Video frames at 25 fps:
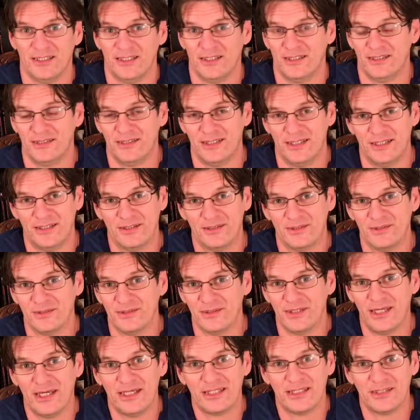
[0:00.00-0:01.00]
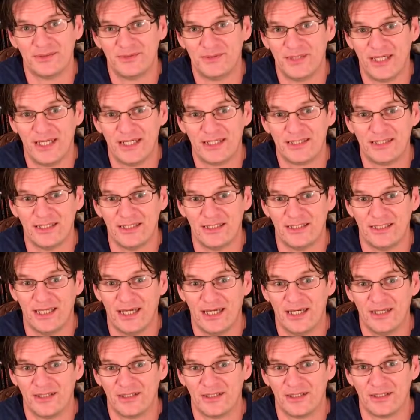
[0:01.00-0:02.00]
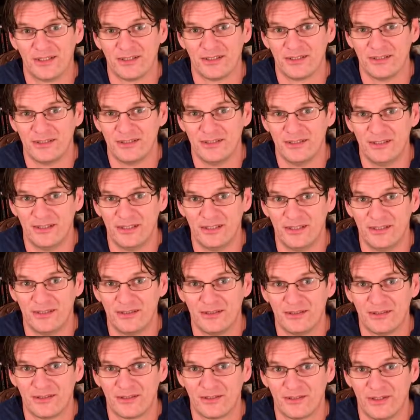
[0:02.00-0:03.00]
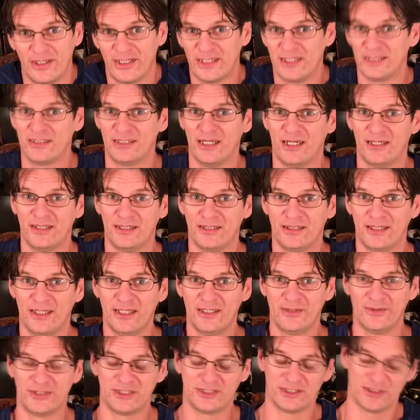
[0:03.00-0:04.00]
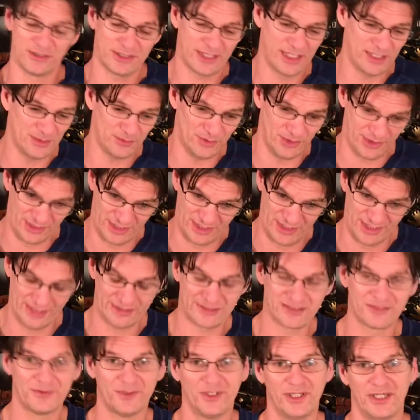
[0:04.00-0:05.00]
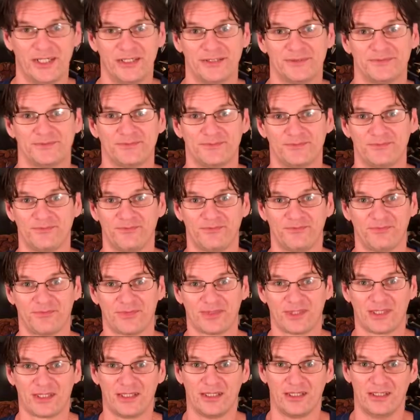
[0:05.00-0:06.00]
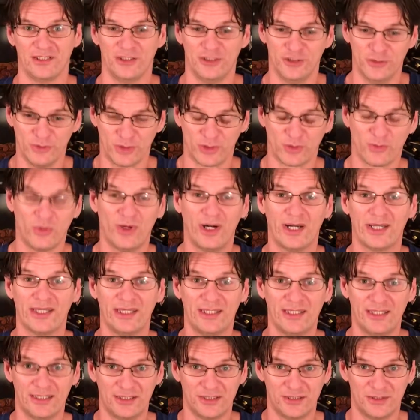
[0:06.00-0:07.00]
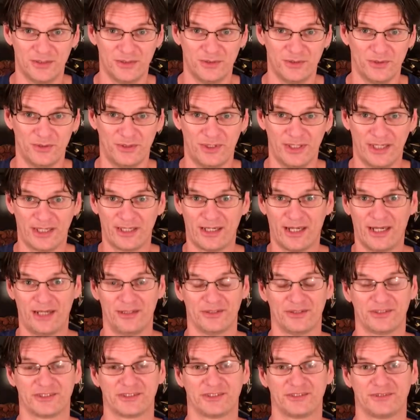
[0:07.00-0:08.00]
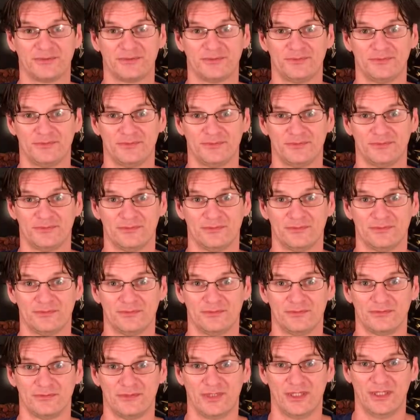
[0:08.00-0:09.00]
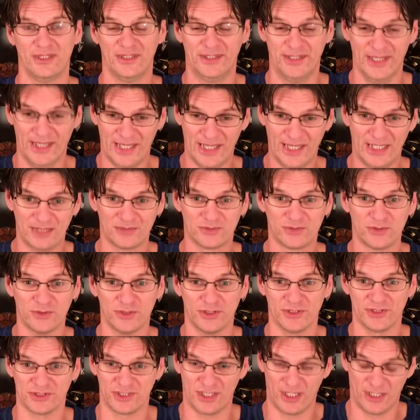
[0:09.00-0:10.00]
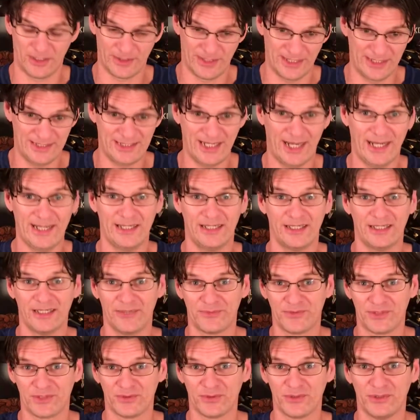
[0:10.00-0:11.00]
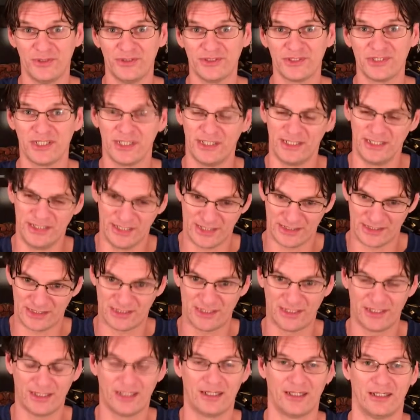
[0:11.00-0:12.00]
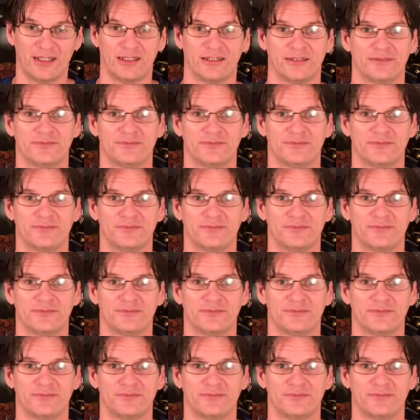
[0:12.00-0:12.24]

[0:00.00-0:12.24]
they don't like the fact that now they're, you know, cranking down on language. Okay, well, guess what? You are walking into their house. They have rules. Are they tightening up the rules? Yes, they are.